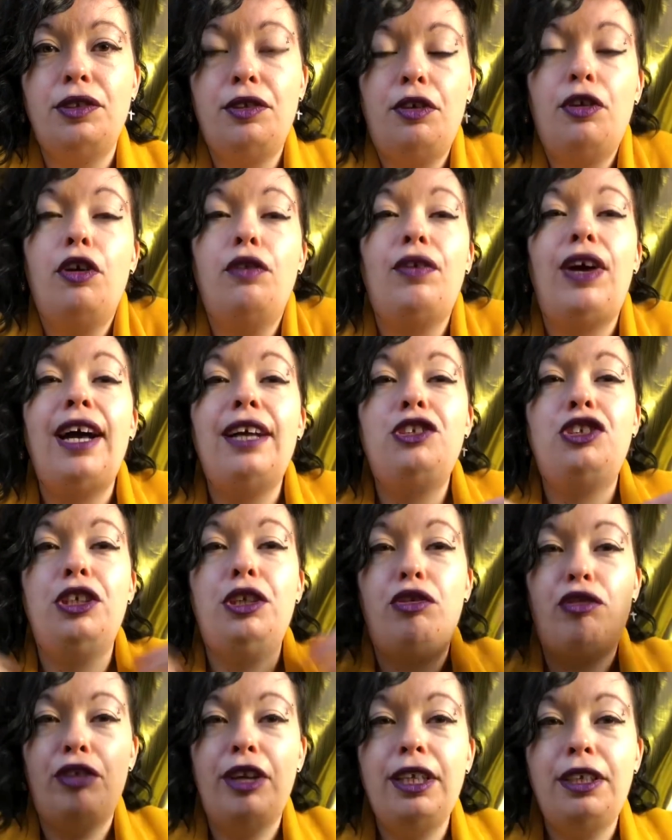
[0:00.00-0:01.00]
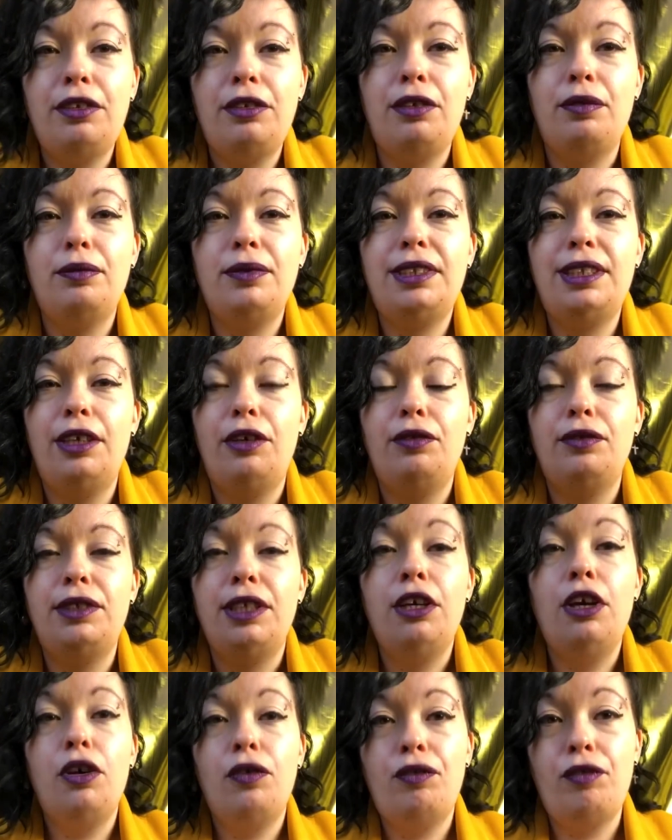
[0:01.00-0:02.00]
that have actually created themselves
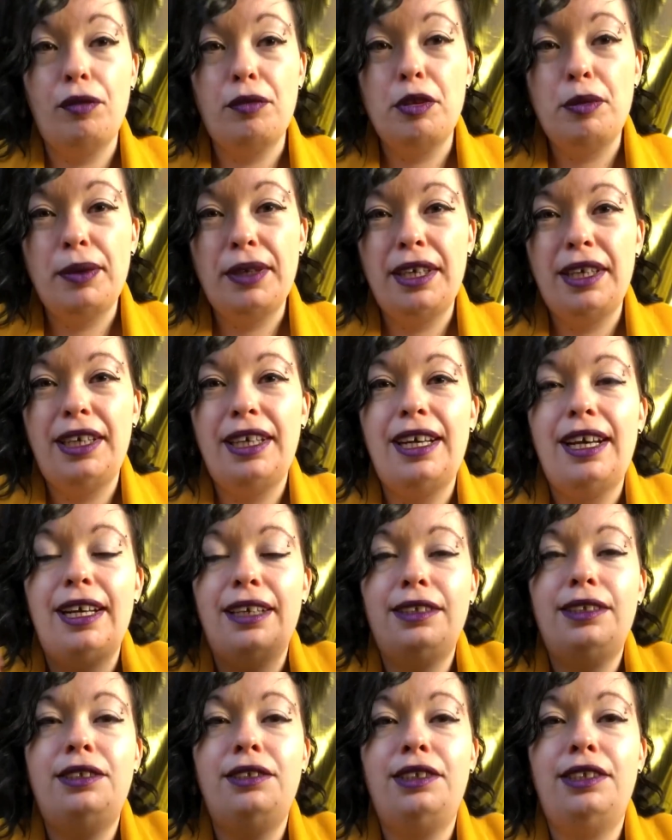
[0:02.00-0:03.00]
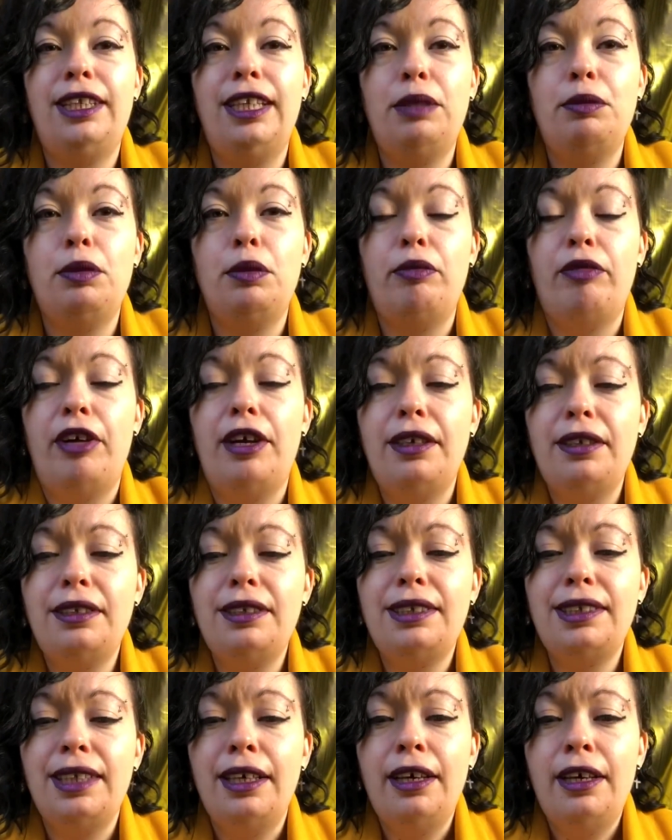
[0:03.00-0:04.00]
from the beginning as sustainable
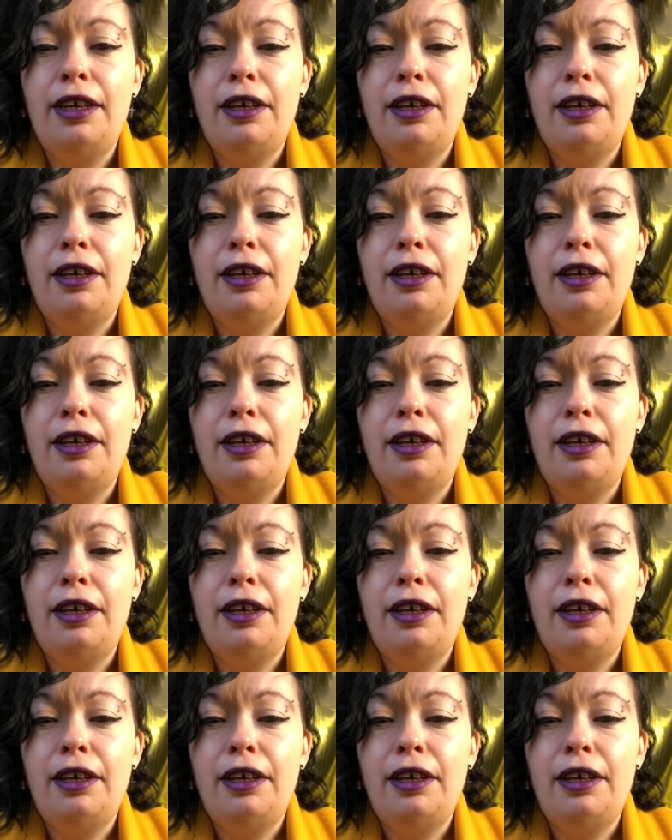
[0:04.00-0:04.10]
brands,